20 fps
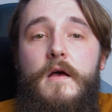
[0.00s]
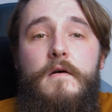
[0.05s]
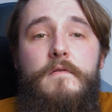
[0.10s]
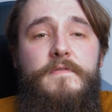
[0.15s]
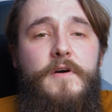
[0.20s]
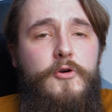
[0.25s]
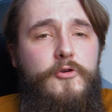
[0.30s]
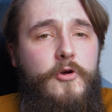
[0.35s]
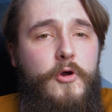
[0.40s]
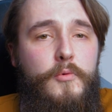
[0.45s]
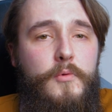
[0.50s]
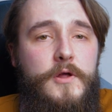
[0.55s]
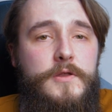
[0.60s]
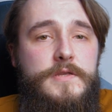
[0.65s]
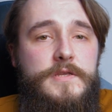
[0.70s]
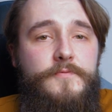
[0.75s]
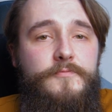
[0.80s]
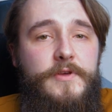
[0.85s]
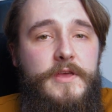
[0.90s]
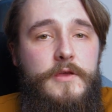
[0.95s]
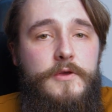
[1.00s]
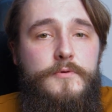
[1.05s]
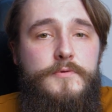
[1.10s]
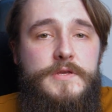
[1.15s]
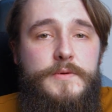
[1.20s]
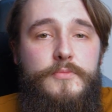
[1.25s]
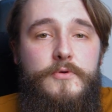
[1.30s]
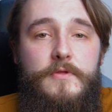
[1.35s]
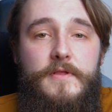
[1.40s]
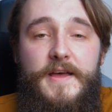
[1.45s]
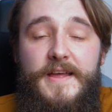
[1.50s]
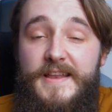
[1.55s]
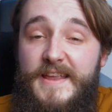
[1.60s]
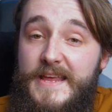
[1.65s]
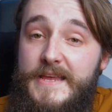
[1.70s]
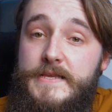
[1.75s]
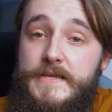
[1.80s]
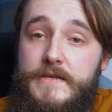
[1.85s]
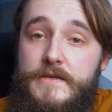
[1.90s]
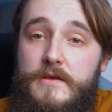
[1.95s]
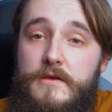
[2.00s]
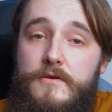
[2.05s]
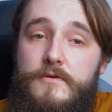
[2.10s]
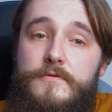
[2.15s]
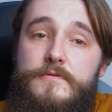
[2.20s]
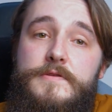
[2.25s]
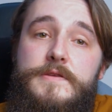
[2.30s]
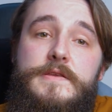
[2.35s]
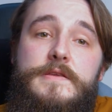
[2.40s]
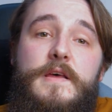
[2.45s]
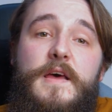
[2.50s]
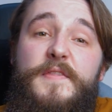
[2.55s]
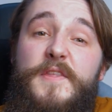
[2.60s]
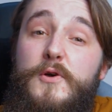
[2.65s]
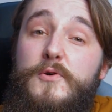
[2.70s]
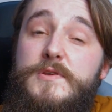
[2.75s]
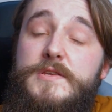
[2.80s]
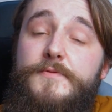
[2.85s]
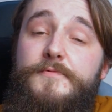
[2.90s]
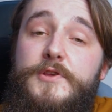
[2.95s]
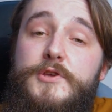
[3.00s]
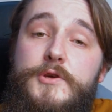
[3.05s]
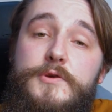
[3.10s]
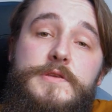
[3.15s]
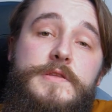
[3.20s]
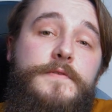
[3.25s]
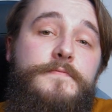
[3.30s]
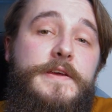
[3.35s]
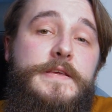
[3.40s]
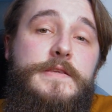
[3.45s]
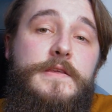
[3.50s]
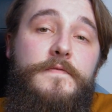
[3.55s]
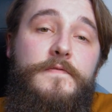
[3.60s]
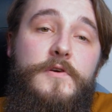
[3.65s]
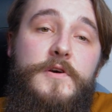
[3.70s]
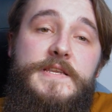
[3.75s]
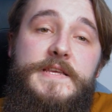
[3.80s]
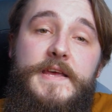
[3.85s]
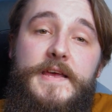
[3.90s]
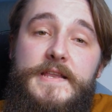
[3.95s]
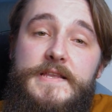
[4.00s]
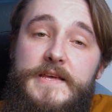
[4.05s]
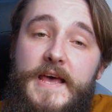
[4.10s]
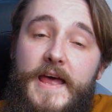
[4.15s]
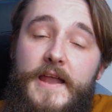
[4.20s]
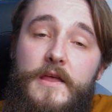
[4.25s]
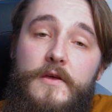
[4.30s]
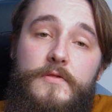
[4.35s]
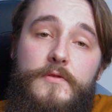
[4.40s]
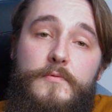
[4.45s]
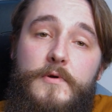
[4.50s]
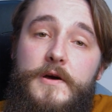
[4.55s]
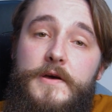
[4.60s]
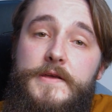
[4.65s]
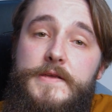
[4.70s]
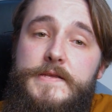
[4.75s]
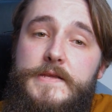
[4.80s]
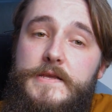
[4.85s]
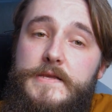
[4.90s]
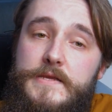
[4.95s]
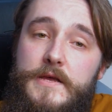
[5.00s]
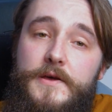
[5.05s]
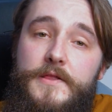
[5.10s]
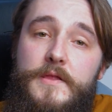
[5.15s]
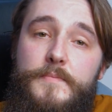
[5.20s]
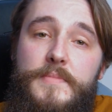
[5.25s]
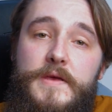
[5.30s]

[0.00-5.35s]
Velcro ones are reusable and easy to use, and they also reduce the risk of cutting into any other wires inside the